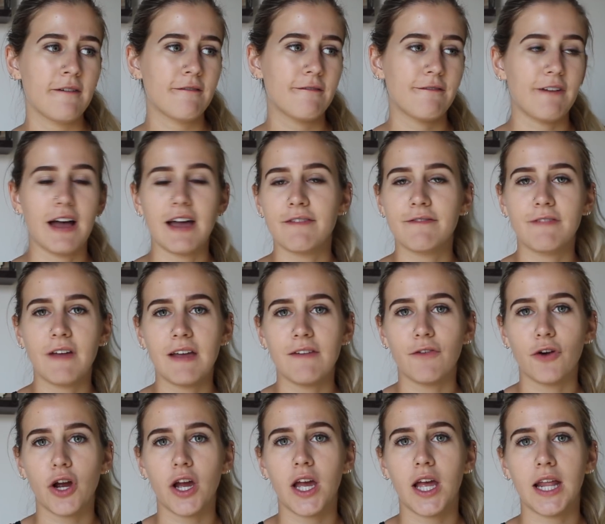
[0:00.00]
five
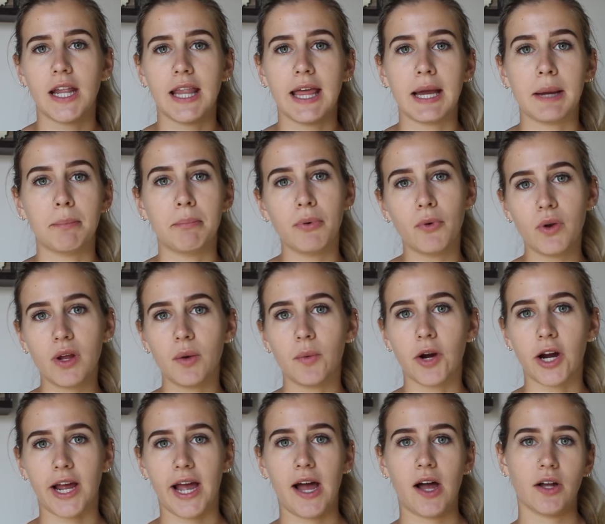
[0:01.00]
favorite like booty
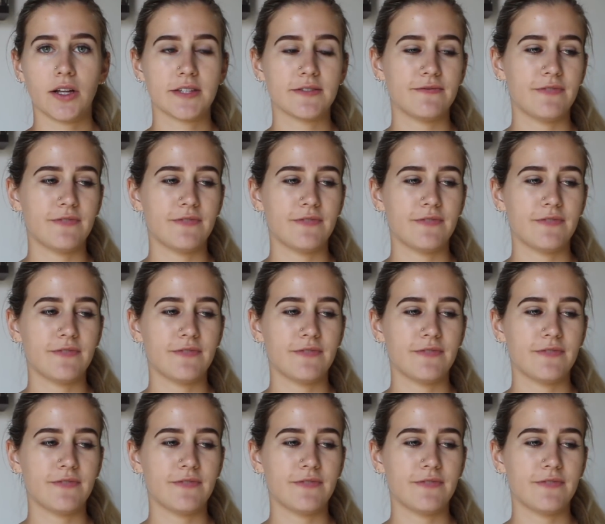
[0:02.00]
workouts,